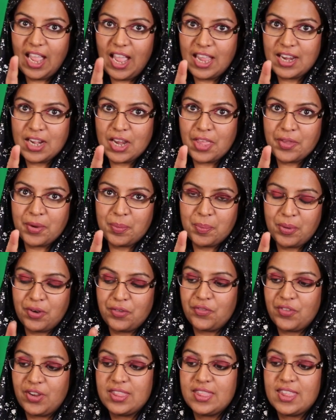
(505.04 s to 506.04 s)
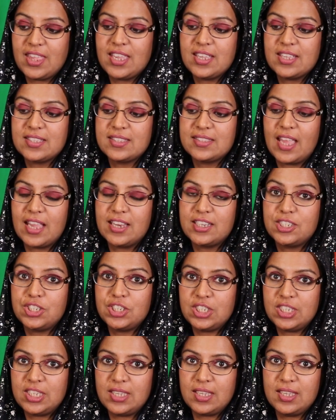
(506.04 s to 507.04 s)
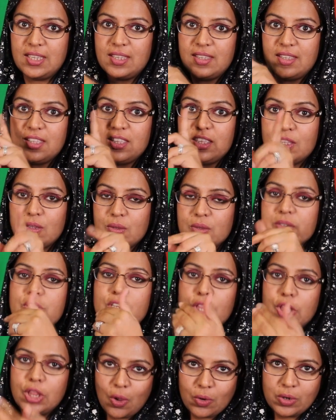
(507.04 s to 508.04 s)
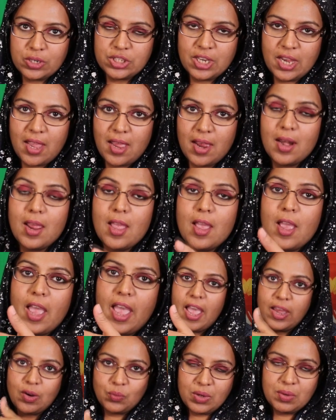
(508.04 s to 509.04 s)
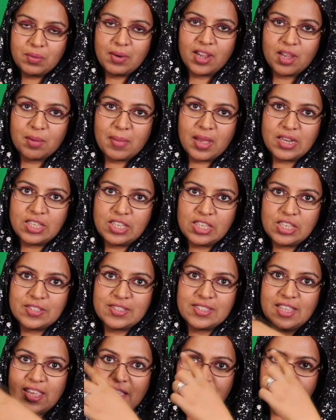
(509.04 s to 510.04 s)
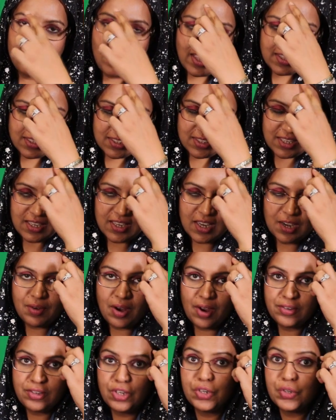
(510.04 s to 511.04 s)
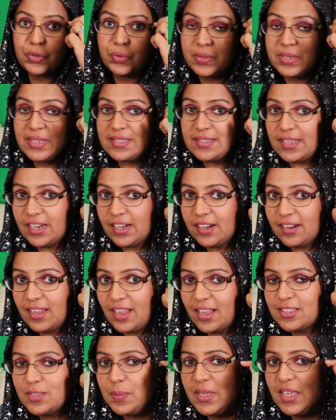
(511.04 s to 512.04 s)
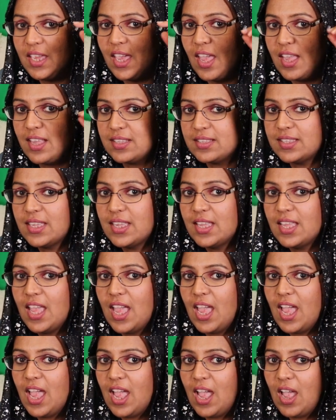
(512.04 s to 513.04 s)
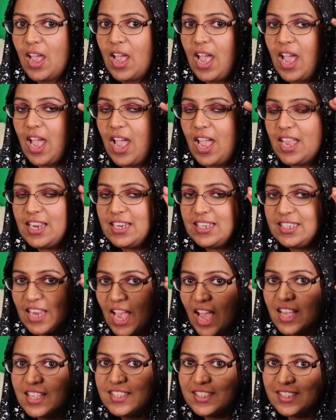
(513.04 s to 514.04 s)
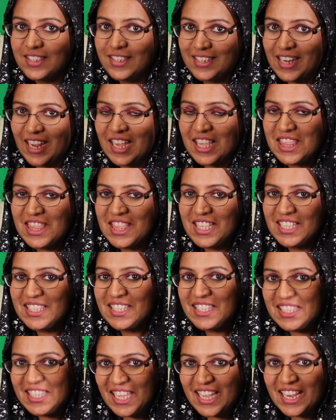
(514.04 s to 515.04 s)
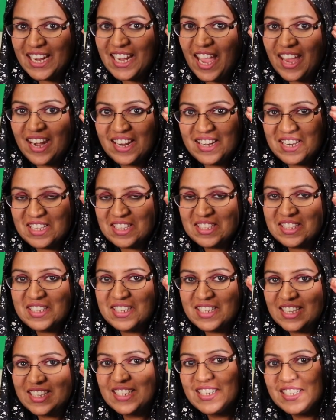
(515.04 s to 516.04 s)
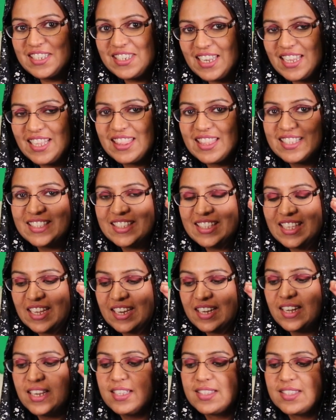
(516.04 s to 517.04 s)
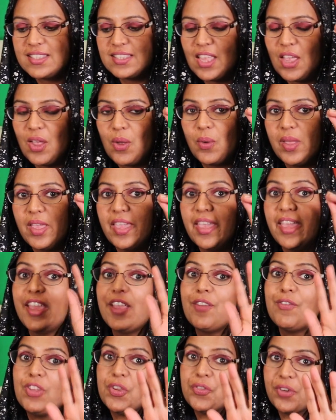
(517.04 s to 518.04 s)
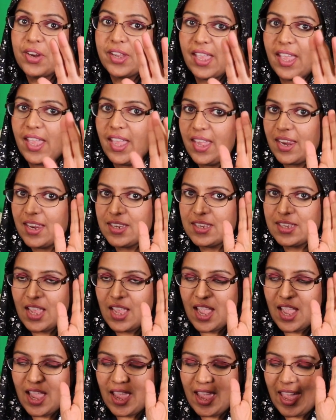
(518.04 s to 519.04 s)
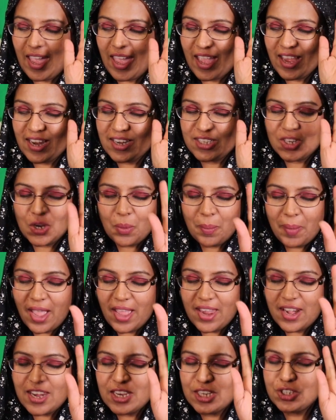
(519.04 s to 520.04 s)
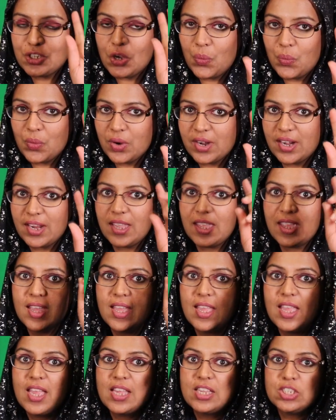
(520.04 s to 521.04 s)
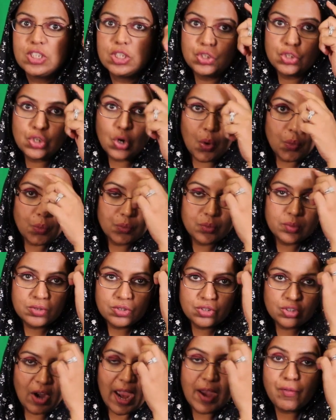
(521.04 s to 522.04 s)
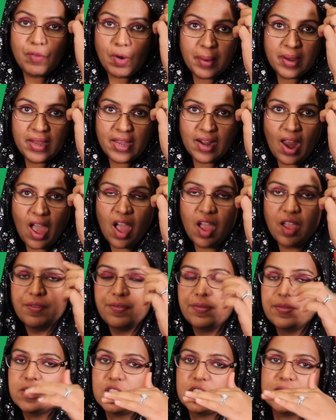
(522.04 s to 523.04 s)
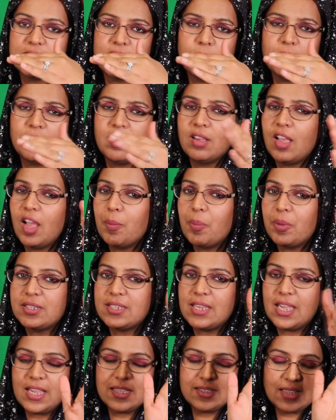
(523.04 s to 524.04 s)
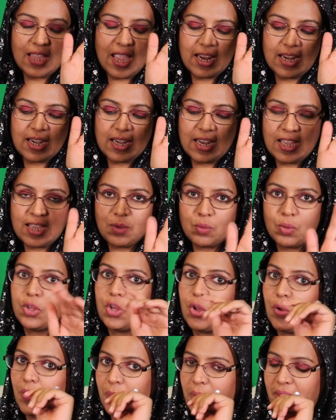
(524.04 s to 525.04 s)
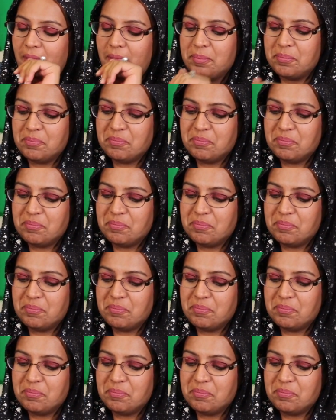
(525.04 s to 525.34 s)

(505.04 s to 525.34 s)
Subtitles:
Another perfect thing is that she used lotion, and we recommend using Vaseline around your crease areas because it does stain the skin. Henna does tend to stain the skin. So if you forget, and don't panic, don't worry, just don't try rubbing it off. Just give it a couple days and it will go away.